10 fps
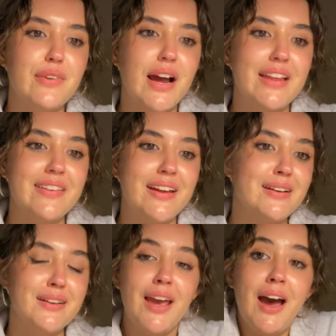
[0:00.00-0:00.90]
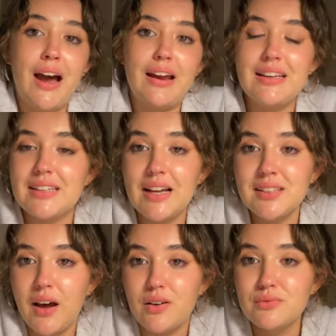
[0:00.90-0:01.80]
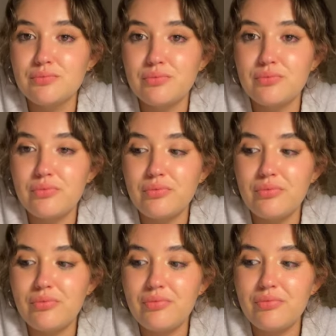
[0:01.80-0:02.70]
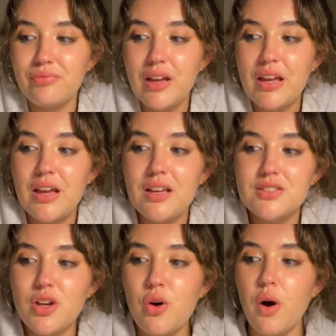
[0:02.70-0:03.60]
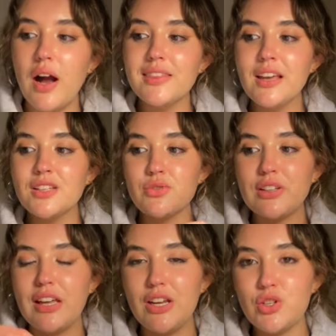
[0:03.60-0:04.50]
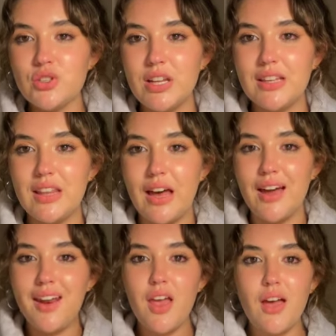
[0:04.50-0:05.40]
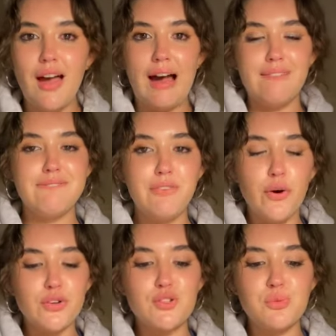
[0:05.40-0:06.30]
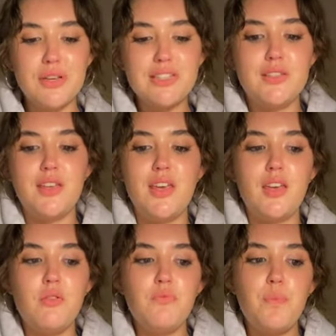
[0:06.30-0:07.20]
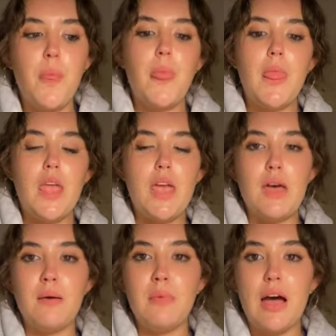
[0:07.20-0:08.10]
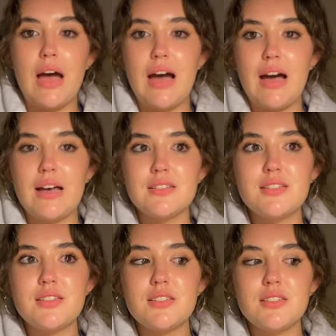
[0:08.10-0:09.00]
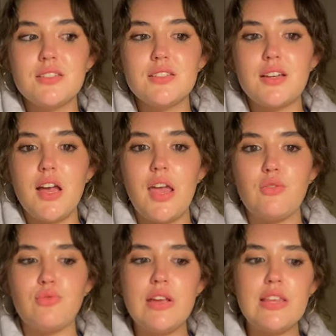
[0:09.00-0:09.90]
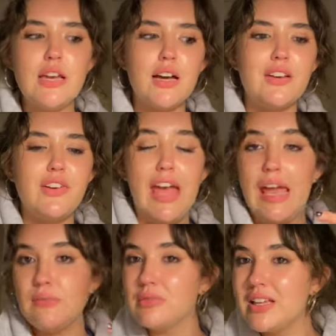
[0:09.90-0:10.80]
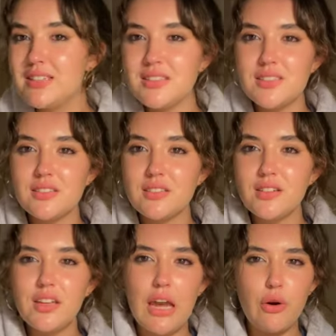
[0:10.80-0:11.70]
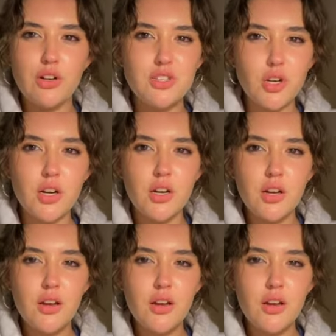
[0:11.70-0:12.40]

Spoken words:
then yeah, he's exiled. So I think it's really interesting that at first we see him as a really kind of aimless character,